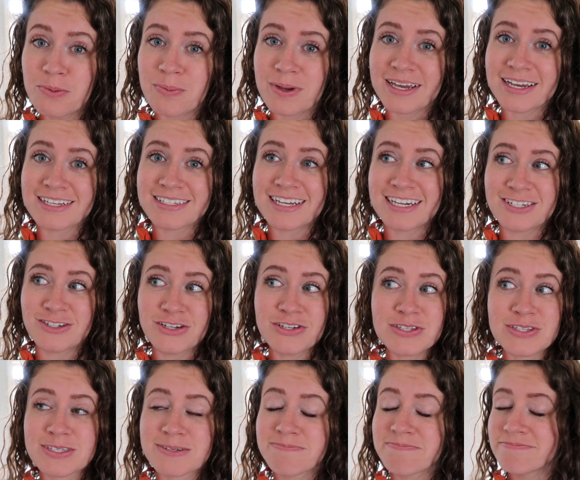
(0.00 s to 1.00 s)
because I
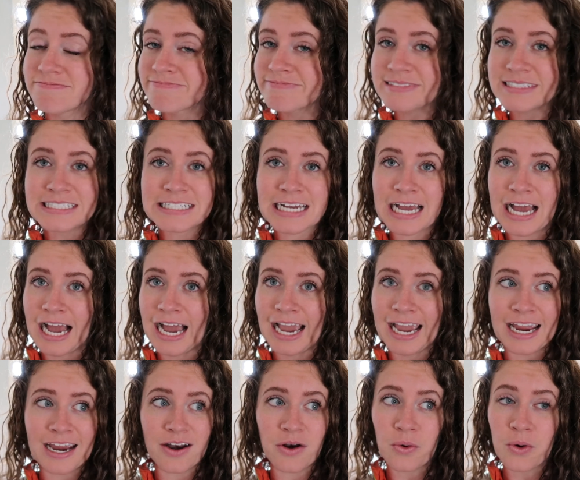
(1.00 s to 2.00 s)

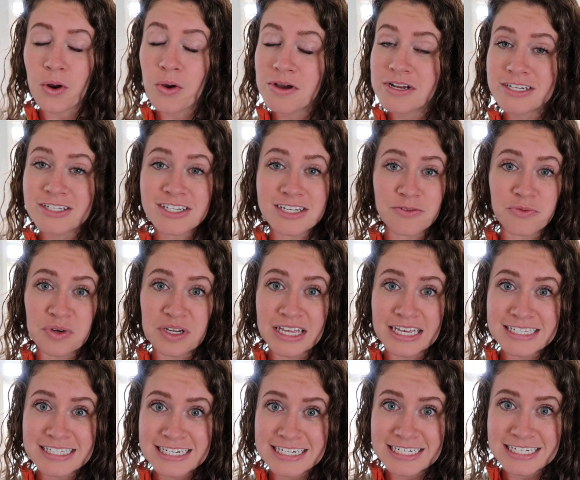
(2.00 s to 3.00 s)
don't know, I just didn't
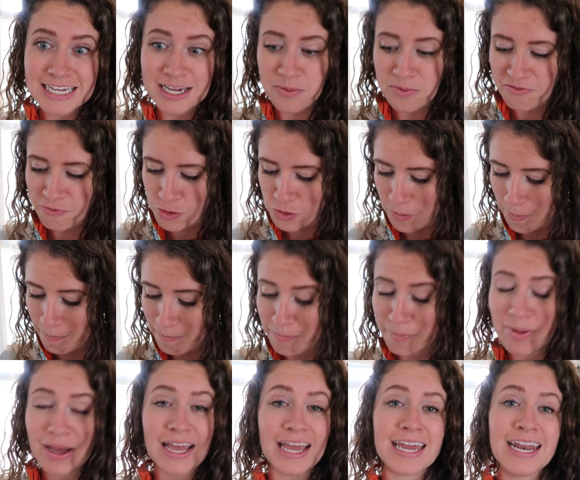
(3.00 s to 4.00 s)
realize I need to take it with food.
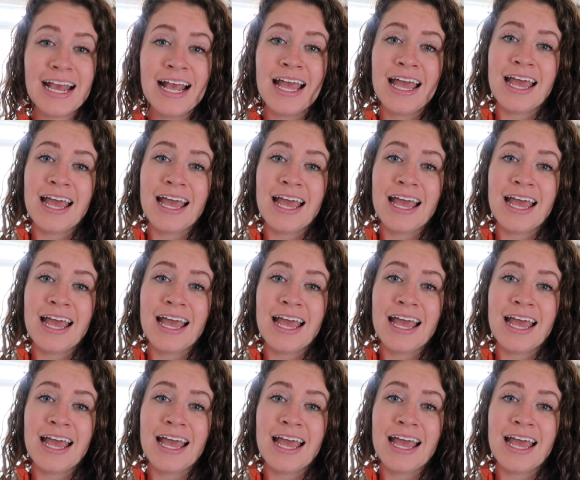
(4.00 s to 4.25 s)
But